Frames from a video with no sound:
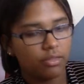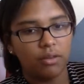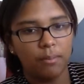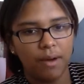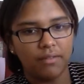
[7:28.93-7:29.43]

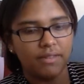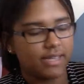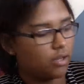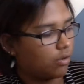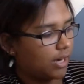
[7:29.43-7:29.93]
the months,
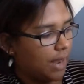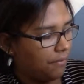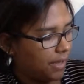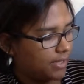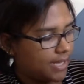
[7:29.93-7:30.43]
and you could have
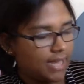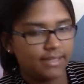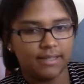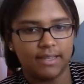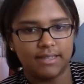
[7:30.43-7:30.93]
like
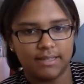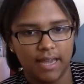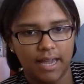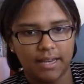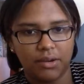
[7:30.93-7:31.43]
tests this
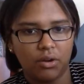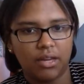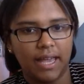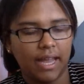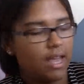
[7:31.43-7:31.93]
day, and you
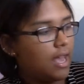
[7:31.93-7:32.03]
could like